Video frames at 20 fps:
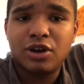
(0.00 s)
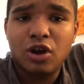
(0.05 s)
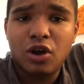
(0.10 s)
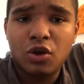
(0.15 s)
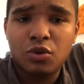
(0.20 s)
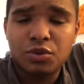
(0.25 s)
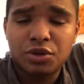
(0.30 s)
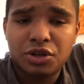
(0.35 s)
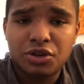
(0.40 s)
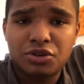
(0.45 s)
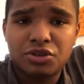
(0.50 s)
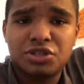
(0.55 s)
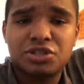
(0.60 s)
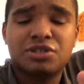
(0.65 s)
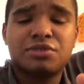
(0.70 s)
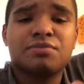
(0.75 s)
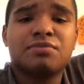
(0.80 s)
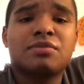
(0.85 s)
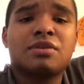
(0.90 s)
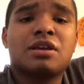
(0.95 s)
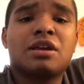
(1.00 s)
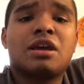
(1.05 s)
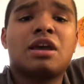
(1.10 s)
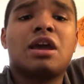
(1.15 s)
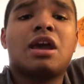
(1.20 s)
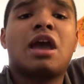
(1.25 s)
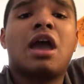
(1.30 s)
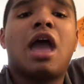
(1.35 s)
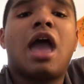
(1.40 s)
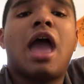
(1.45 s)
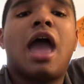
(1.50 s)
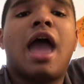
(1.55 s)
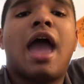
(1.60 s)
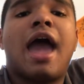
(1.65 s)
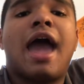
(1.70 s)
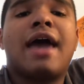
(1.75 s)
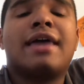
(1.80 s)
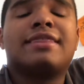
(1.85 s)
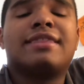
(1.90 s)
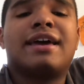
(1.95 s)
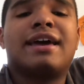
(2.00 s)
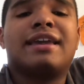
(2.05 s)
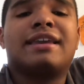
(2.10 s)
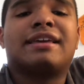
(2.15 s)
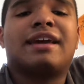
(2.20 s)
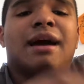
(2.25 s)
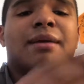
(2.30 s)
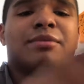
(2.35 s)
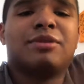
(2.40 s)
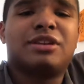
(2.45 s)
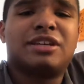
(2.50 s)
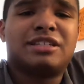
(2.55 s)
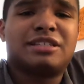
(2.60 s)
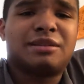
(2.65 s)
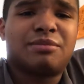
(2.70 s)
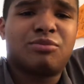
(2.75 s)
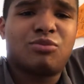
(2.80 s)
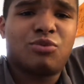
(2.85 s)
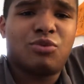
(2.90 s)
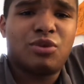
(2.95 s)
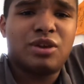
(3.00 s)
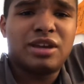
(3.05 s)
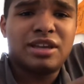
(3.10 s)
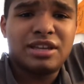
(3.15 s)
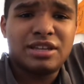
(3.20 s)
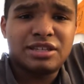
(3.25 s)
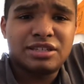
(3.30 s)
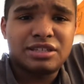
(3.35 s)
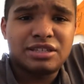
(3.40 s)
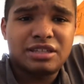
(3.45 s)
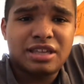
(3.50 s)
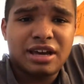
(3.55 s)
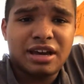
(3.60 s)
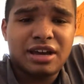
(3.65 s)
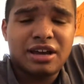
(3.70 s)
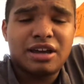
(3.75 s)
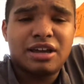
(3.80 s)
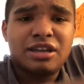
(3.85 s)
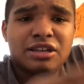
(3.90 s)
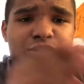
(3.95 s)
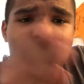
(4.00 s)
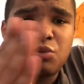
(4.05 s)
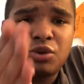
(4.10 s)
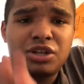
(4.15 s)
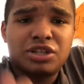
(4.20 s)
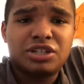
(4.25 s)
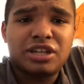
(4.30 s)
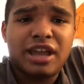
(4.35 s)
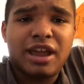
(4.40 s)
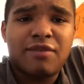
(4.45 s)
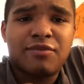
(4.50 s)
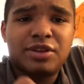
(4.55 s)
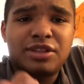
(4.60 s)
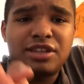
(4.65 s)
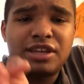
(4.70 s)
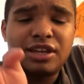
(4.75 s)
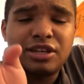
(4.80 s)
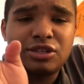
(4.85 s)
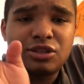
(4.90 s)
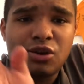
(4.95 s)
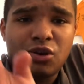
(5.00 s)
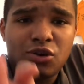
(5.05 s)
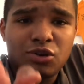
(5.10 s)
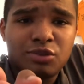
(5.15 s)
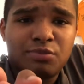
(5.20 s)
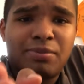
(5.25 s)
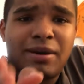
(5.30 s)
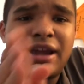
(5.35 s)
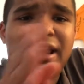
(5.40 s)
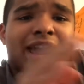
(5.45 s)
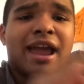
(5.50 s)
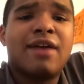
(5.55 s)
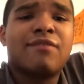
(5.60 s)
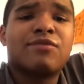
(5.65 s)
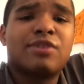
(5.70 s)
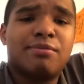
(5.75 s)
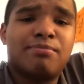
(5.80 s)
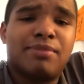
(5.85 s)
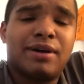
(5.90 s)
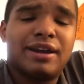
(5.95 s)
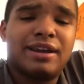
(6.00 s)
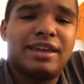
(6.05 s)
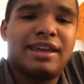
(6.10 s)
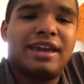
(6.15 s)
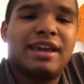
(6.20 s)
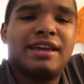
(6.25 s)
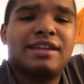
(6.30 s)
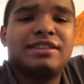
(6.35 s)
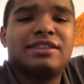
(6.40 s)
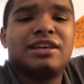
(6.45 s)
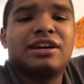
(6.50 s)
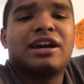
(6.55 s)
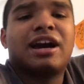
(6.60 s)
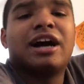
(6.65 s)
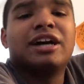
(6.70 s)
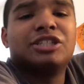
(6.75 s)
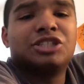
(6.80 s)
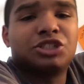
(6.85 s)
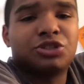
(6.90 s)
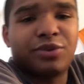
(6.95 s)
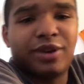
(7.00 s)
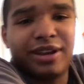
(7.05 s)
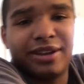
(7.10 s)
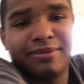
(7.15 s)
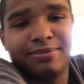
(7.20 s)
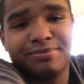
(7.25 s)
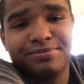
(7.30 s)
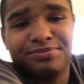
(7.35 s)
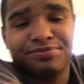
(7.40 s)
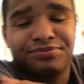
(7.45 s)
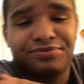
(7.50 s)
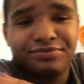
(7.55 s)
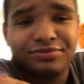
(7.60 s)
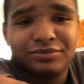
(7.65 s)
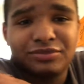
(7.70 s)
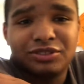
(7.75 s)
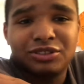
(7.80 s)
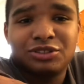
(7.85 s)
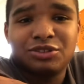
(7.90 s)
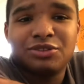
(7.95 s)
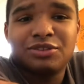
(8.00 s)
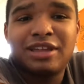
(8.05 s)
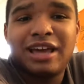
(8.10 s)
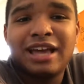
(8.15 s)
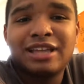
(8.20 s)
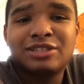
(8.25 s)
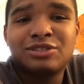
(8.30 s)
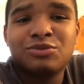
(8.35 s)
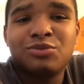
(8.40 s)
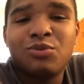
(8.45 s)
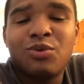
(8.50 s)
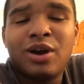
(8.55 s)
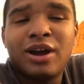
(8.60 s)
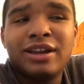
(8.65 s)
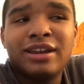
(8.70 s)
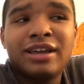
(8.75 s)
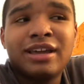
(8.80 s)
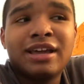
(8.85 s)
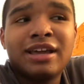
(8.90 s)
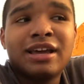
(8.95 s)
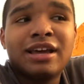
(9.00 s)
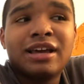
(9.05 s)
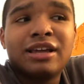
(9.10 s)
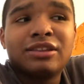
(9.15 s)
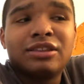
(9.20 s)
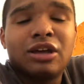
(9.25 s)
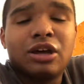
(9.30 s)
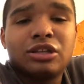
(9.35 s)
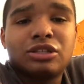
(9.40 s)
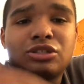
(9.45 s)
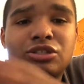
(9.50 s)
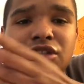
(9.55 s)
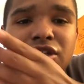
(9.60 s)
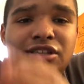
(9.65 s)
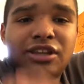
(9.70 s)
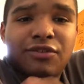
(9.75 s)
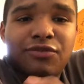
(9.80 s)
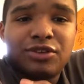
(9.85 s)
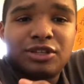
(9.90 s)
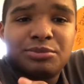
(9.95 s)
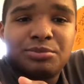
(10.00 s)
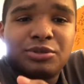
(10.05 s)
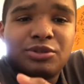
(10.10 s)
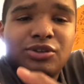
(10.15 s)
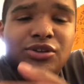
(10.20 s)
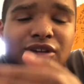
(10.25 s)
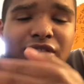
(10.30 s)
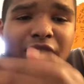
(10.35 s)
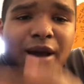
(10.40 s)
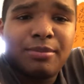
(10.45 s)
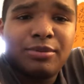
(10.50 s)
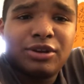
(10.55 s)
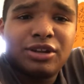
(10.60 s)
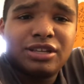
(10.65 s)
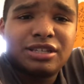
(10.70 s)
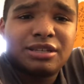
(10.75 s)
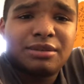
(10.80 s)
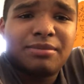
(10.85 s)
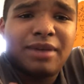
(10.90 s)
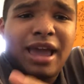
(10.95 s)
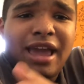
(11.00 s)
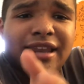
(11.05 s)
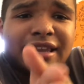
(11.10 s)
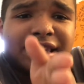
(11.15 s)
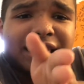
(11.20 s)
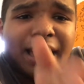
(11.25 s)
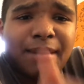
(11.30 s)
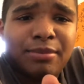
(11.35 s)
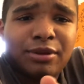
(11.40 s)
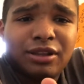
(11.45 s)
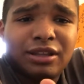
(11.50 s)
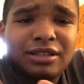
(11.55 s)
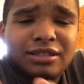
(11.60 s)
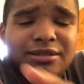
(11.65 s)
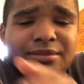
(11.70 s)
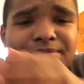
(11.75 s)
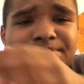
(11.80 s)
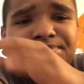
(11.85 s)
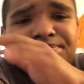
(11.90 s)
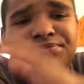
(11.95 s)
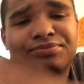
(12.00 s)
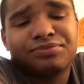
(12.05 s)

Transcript: owners, and then communism is which everything is owned by everybody in the country. So that's the difference between communism and capitalism.